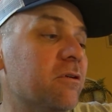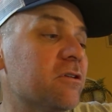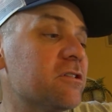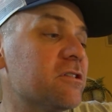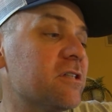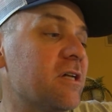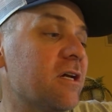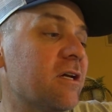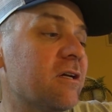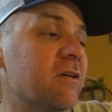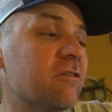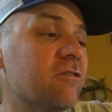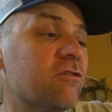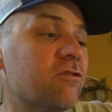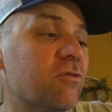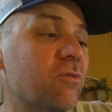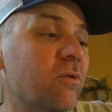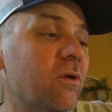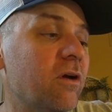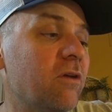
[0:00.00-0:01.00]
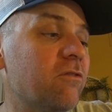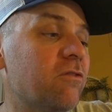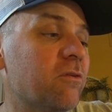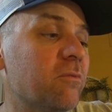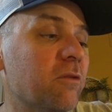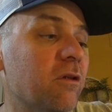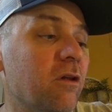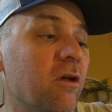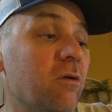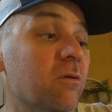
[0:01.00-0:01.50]
second swing from
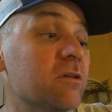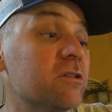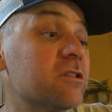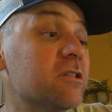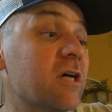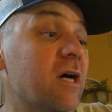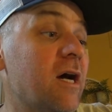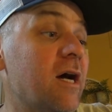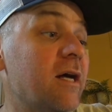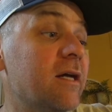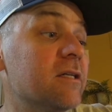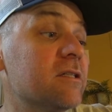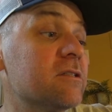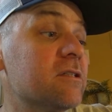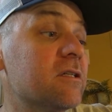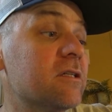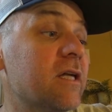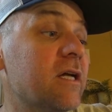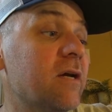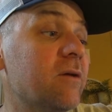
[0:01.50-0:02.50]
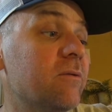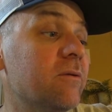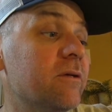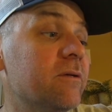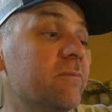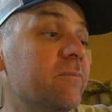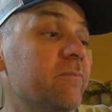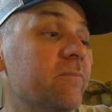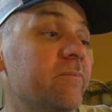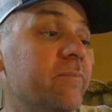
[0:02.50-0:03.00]
the lowest to highest on that
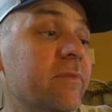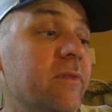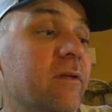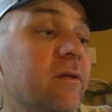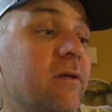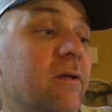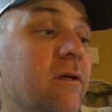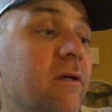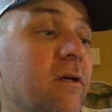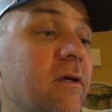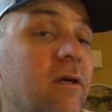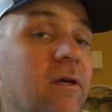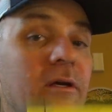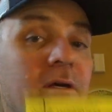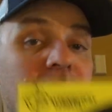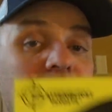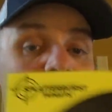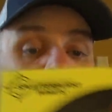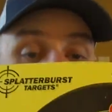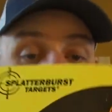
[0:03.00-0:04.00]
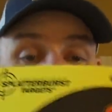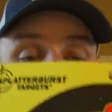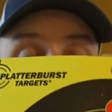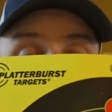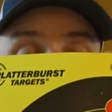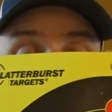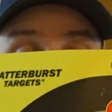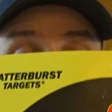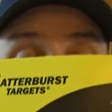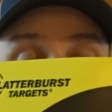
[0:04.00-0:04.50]
one.
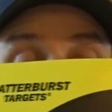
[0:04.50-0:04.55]
But